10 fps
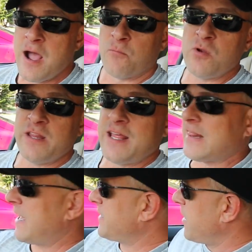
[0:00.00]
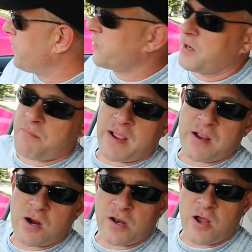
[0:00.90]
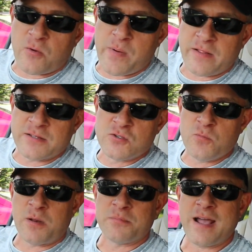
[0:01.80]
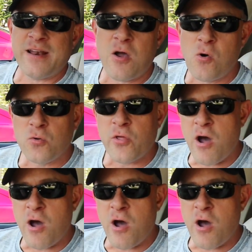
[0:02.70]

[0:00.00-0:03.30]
I'm really inclined to upgrade my car to autopilot 2, but I'm kind of hold